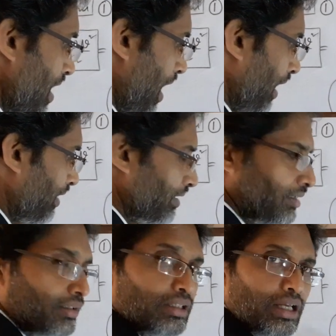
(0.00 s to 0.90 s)
and
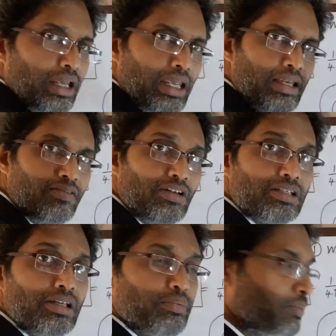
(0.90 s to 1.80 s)

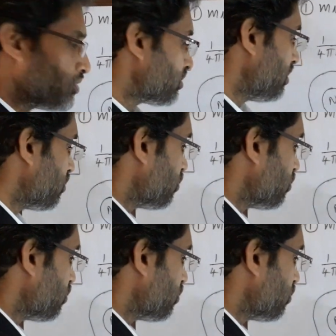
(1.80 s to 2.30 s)
inversely proportionate to